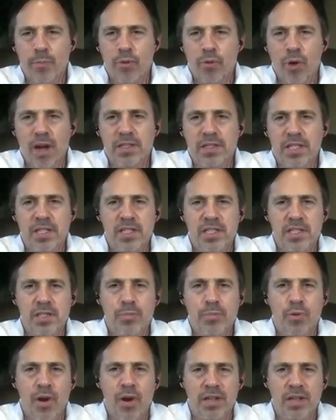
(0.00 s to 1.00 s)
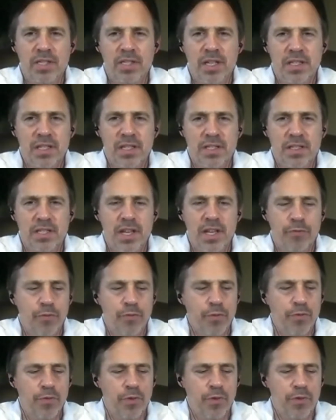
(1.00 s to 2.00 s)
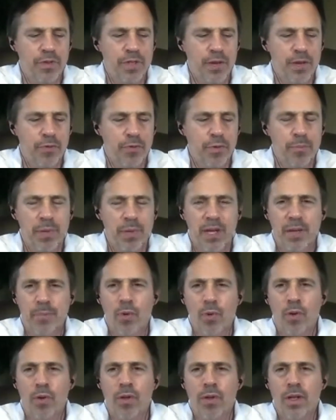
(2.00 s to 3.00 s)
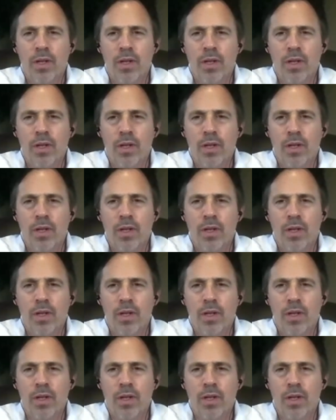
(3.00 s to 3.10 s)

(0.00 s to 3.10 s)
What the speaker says: process is a process. It's different for different people.